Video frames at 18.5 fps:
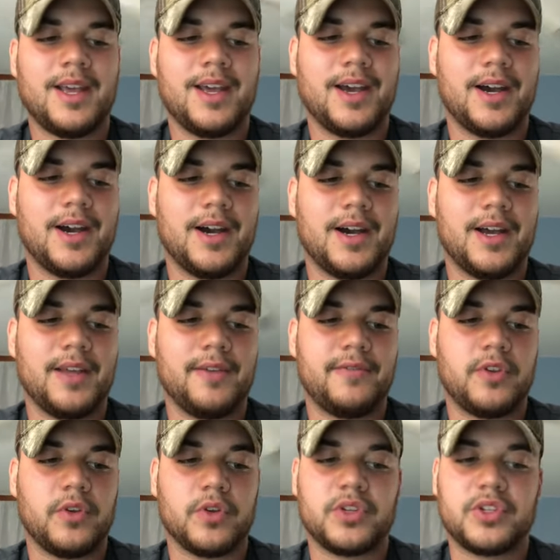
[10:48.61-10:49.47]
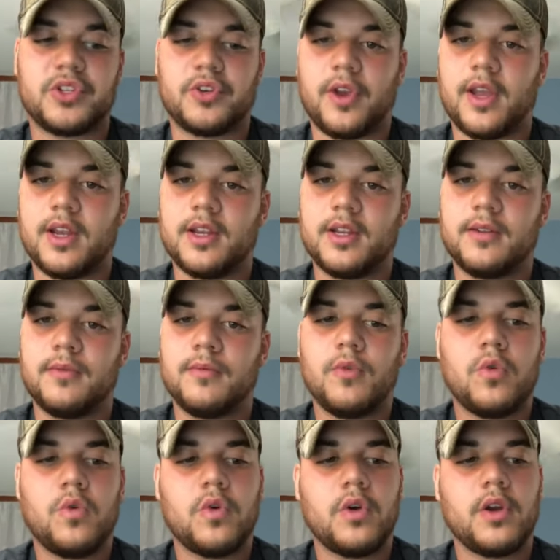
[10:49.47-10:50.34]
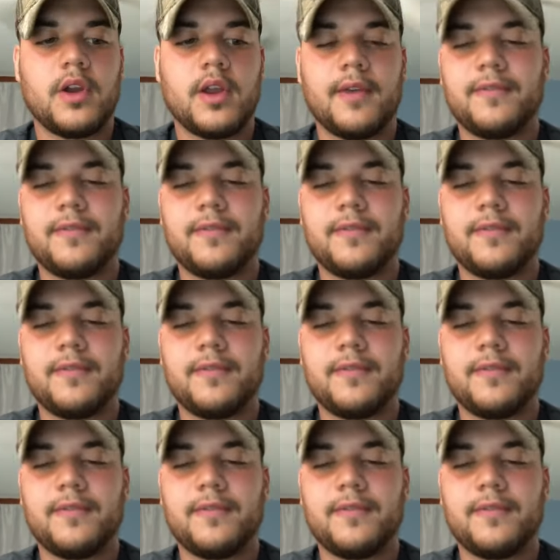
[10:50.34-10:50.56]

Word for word: uh, if you're stranded or